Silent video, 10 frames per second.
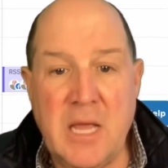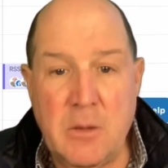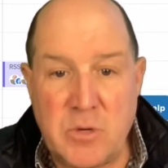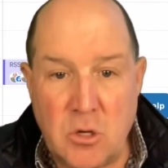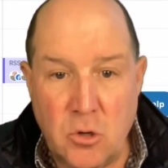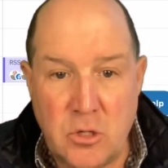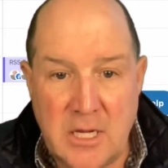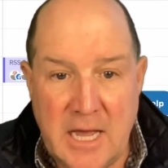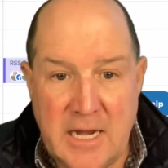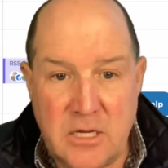And when you're
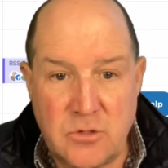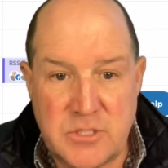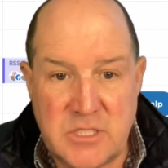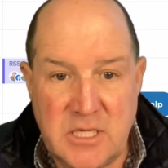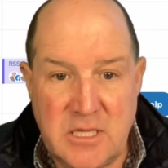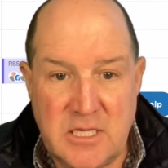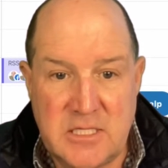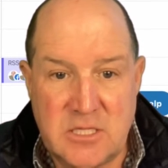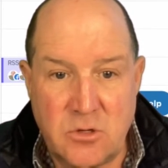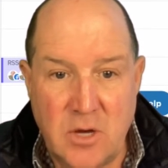looking at it, you'll see
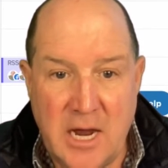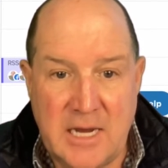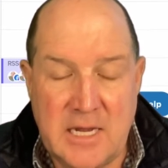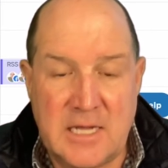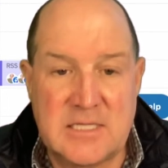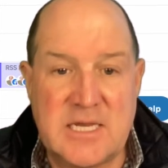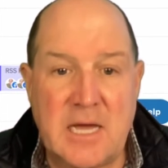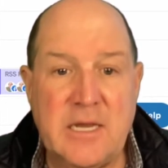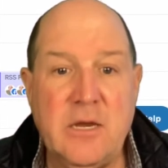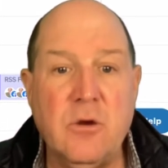these little icons
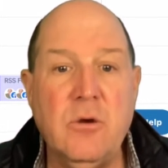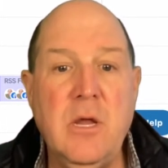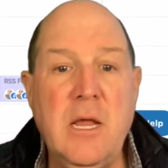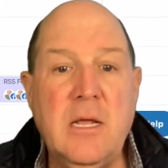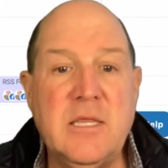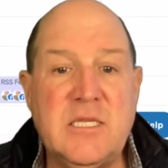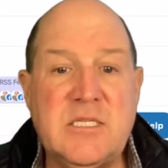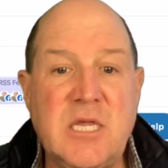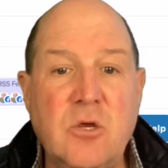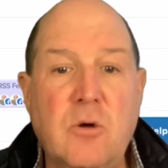down here. This
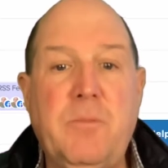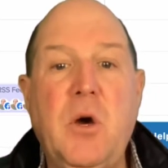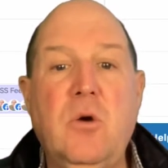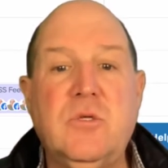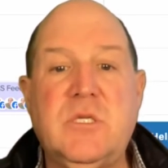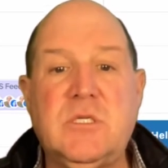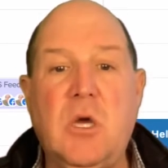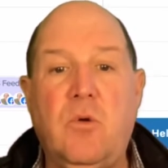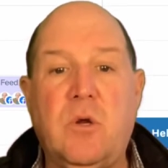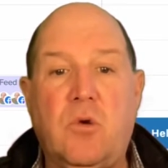single post is
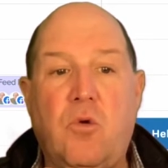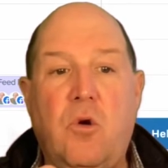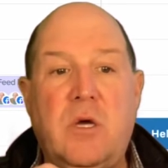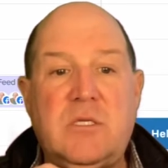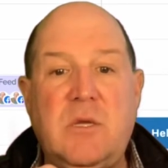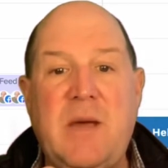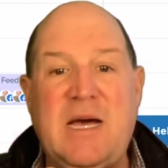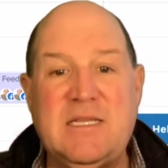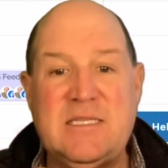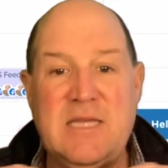going across
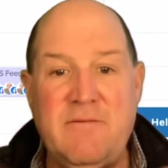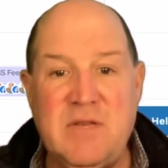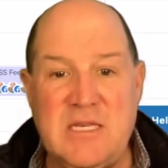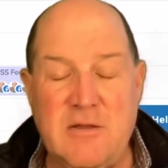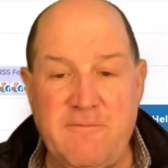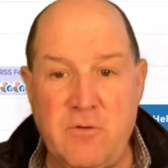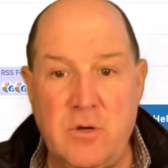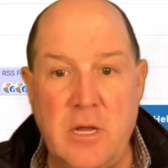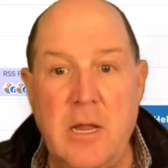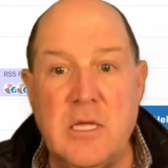about 7
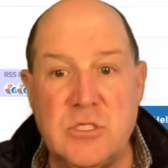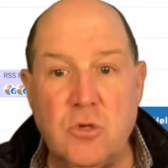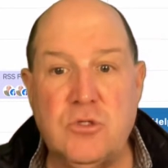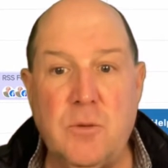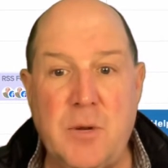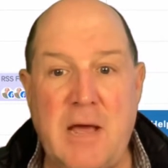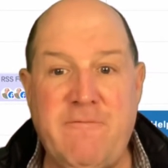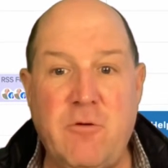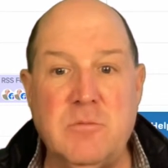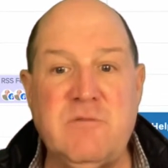different social
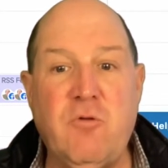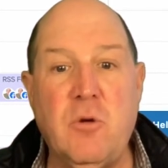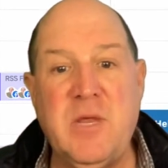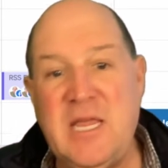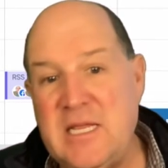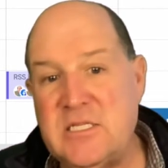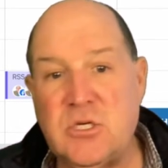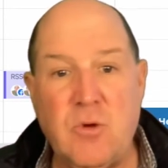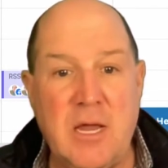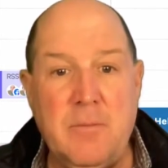platforms for me,
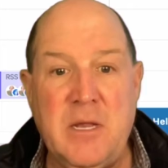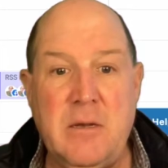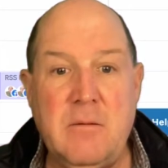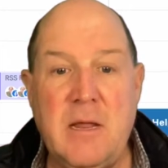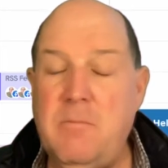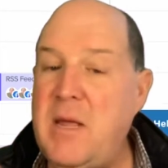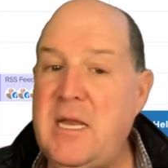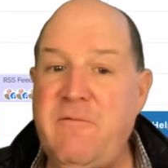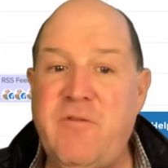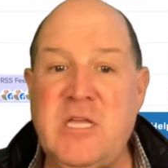Instagram and
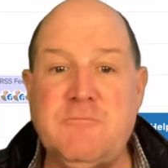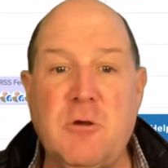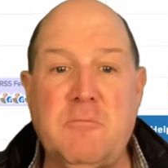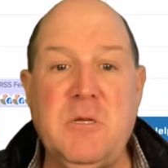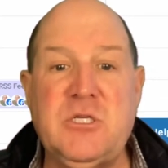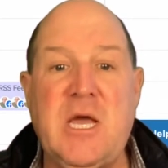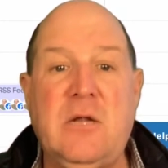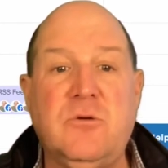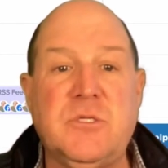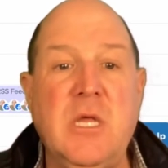many Facebook
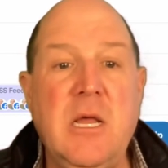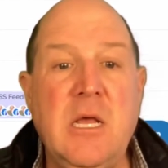channels.